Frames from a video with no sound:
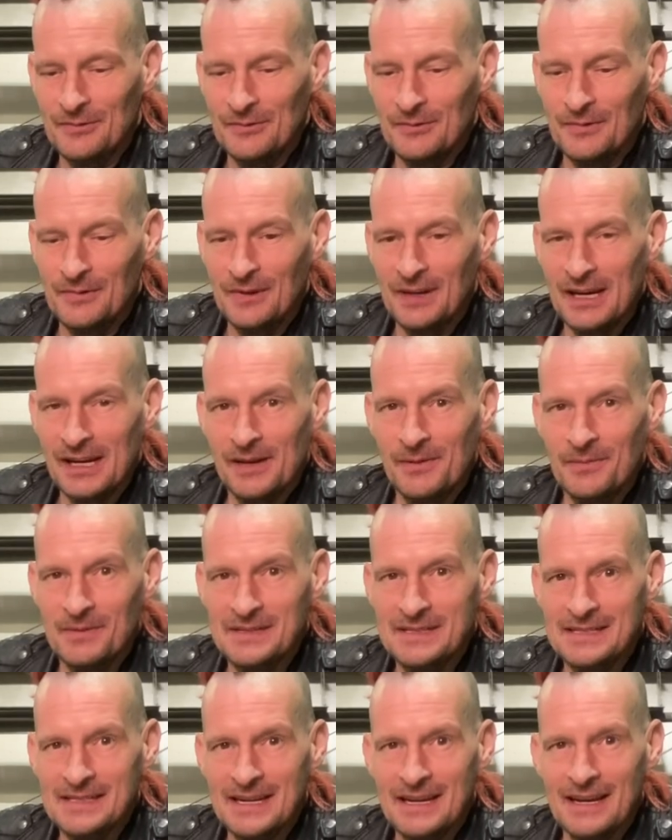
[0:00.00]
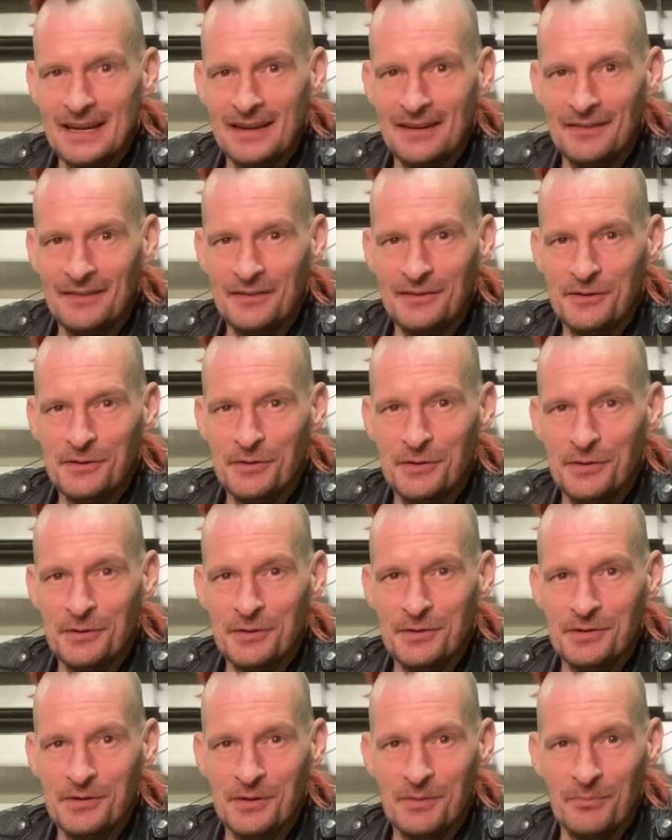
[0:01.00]
What he was saying
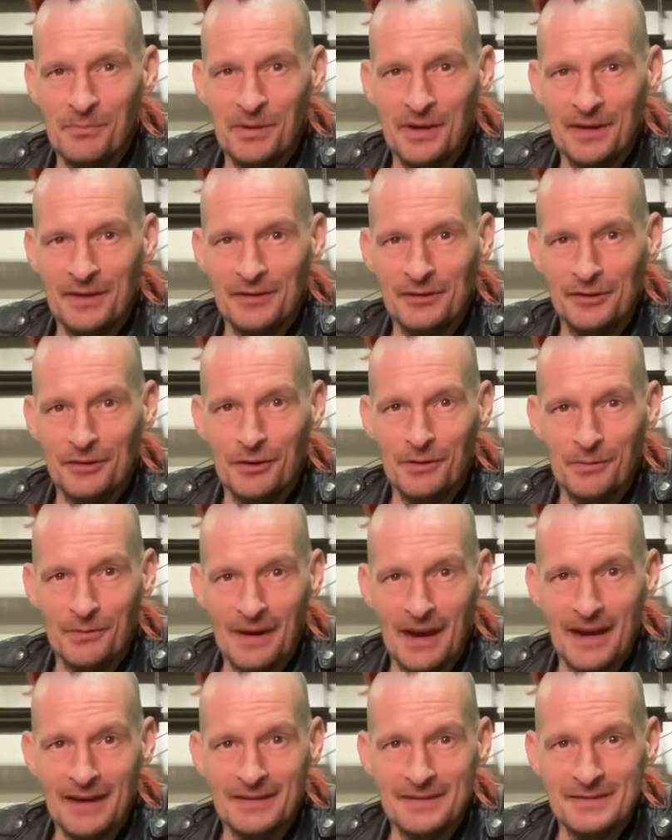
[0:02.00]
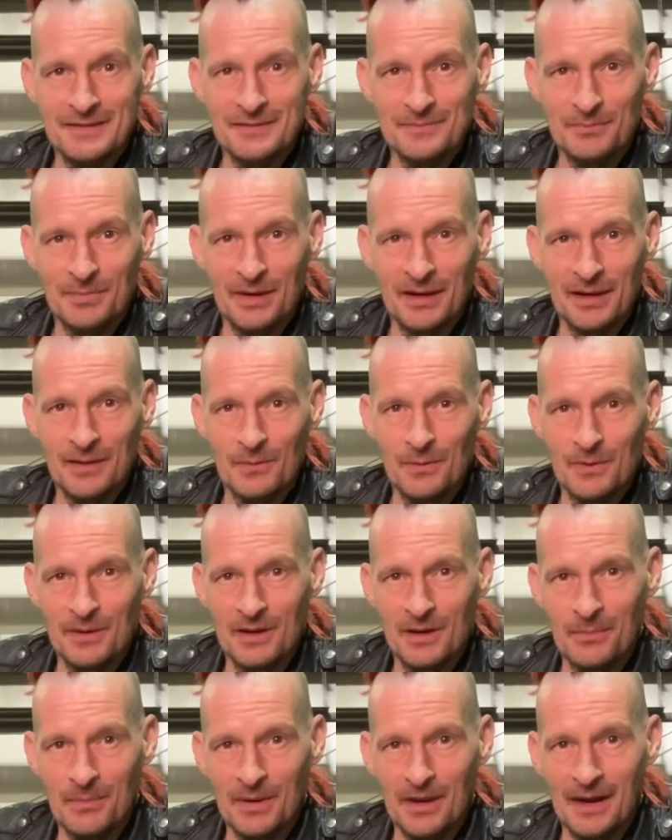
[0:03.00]
could have been correct, but he wouldn't
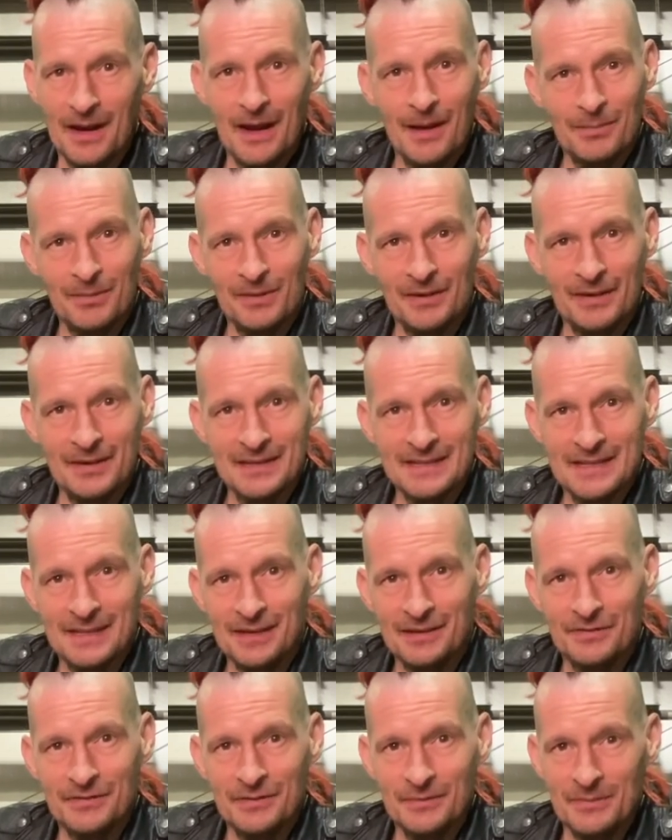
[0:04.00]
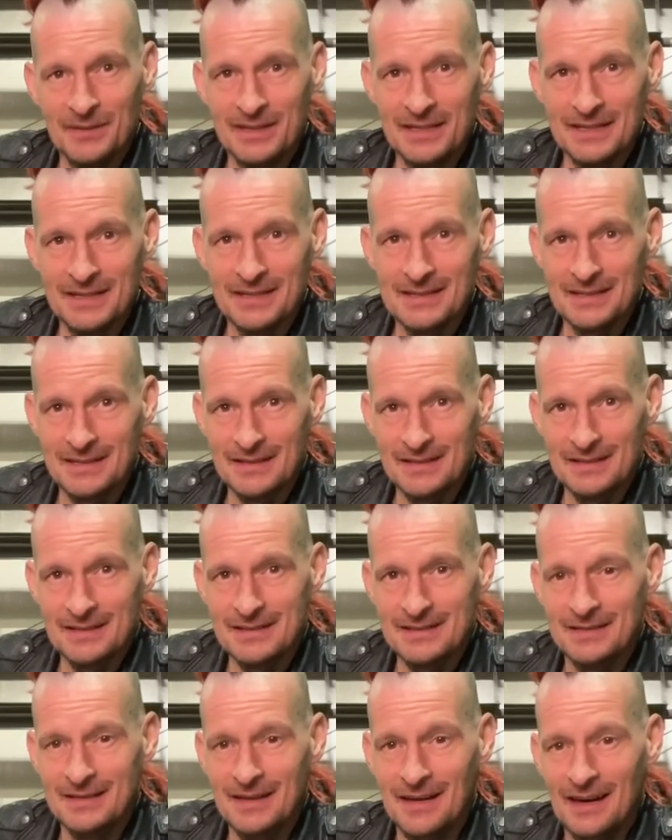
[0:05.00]
have been able to tell from a
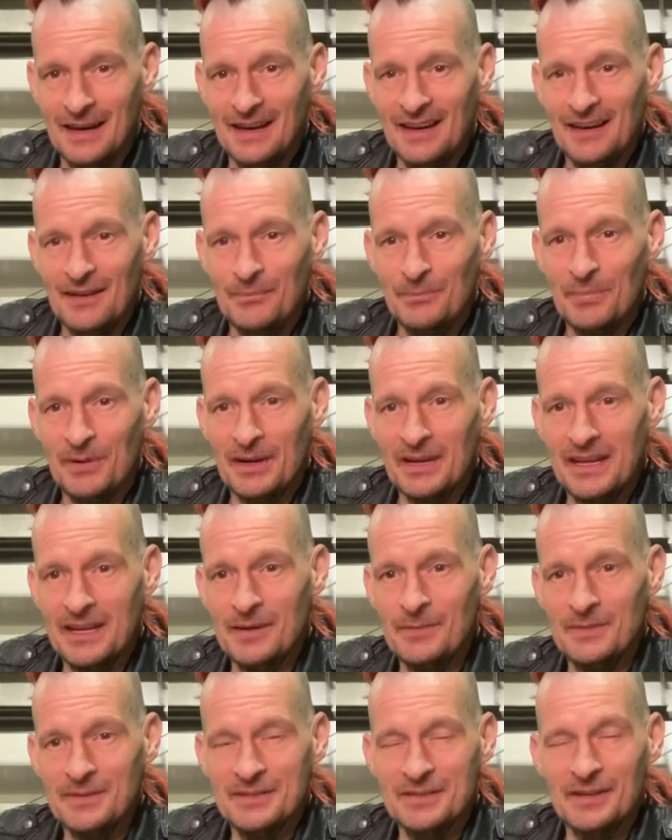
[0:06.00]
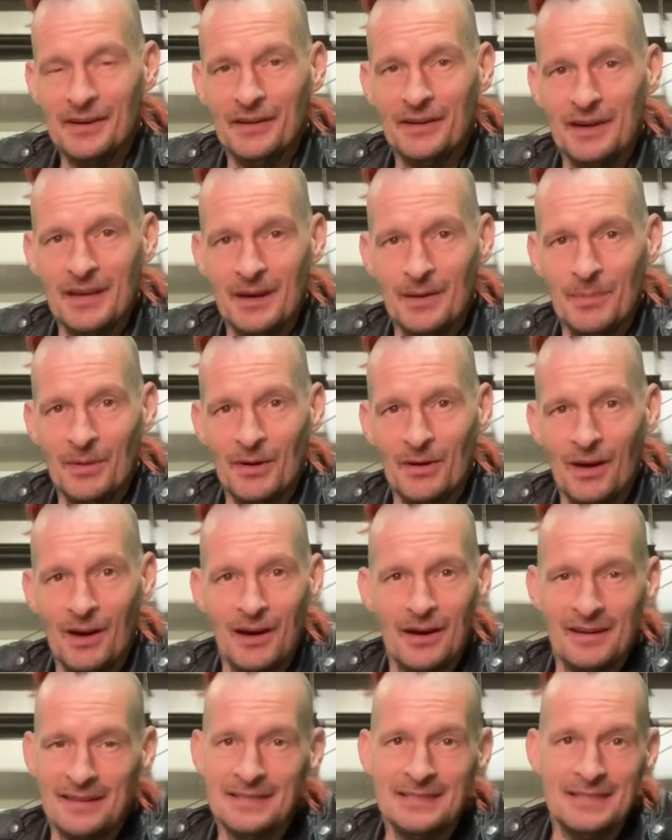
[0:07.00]
distance. But he was talking about
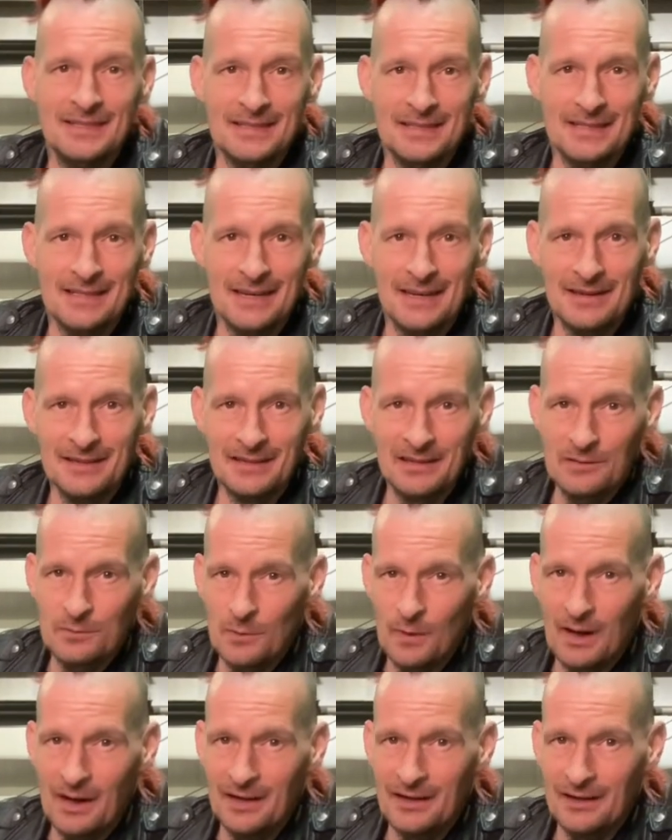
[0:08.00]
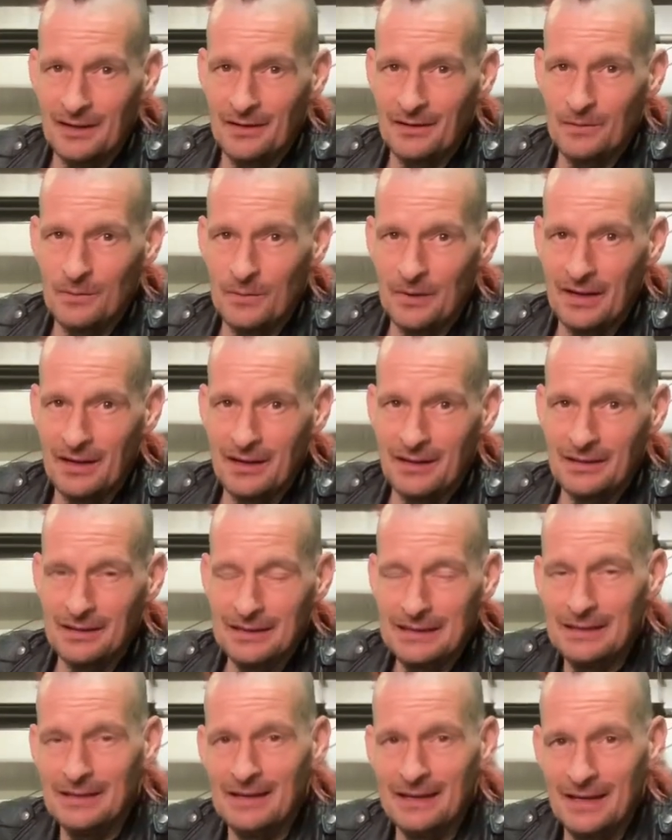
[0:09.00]
oxyacetylene welding when
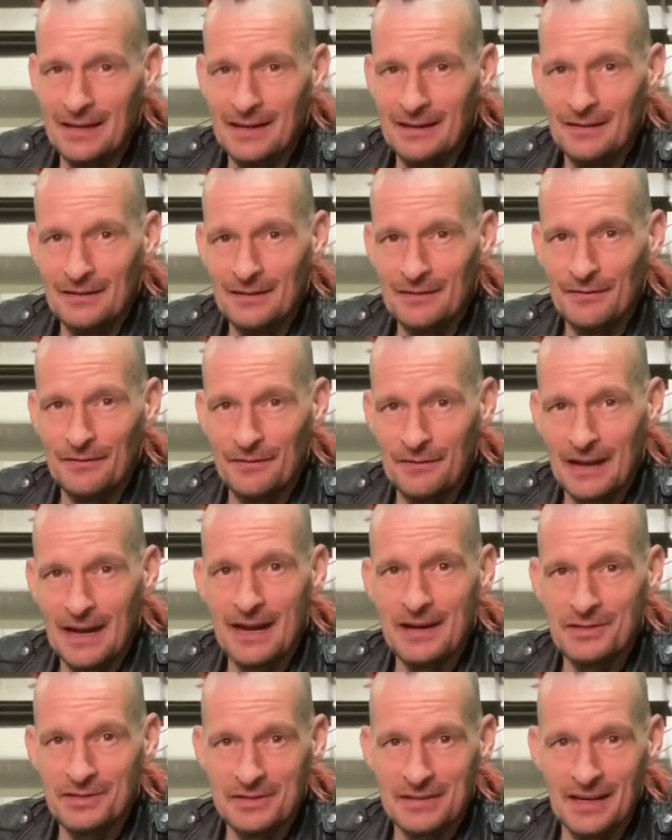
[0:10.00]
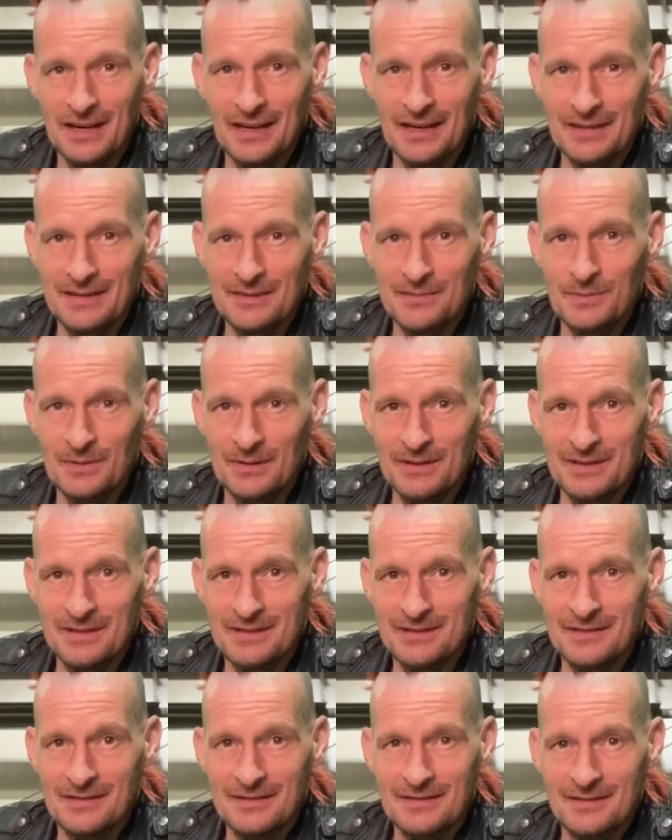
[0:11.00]
clearly Flashdance
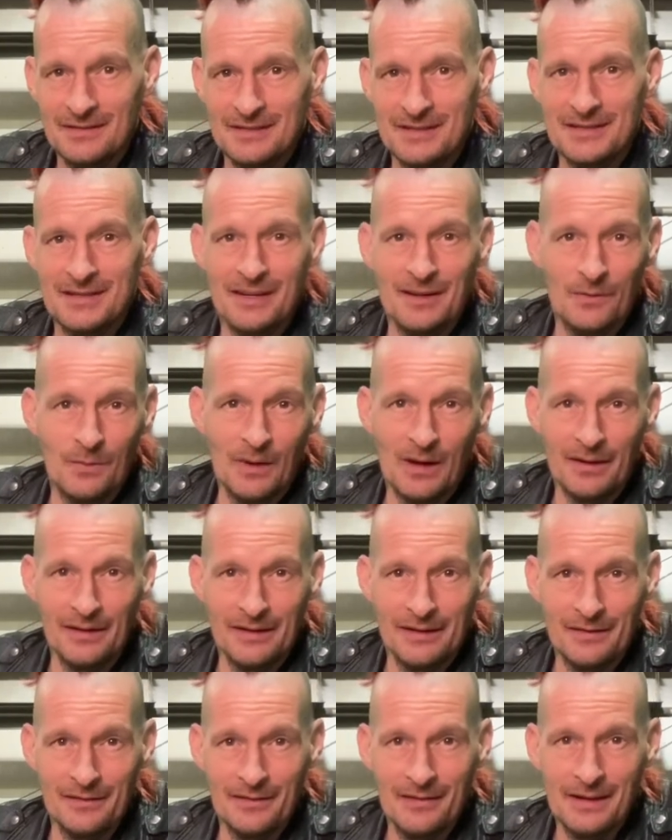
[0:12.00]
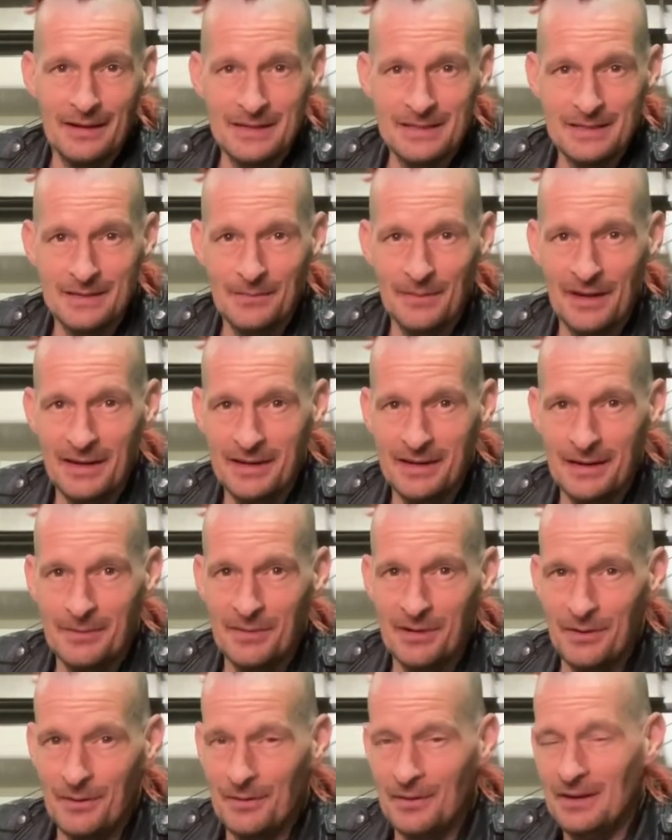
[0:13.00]
was stick welding or
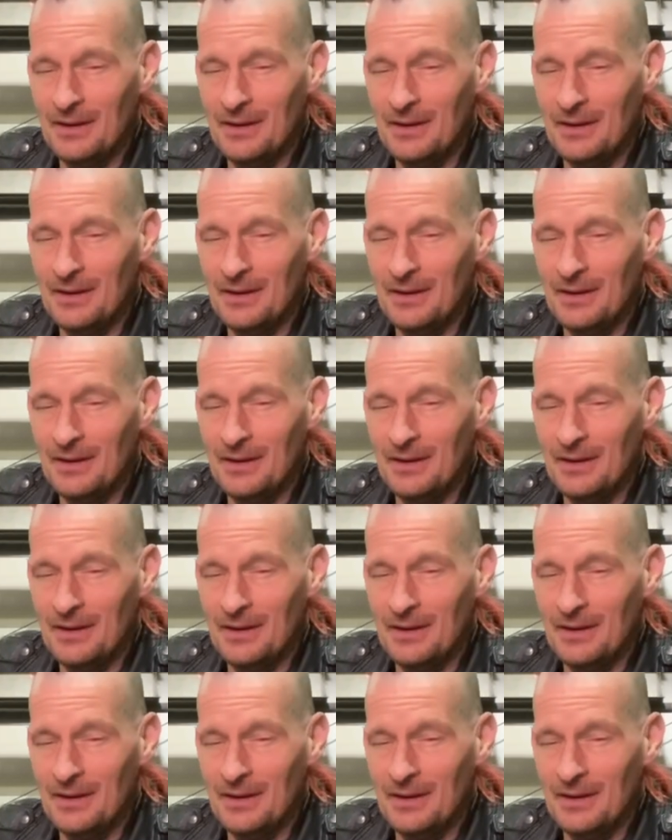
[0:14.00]
SMAW.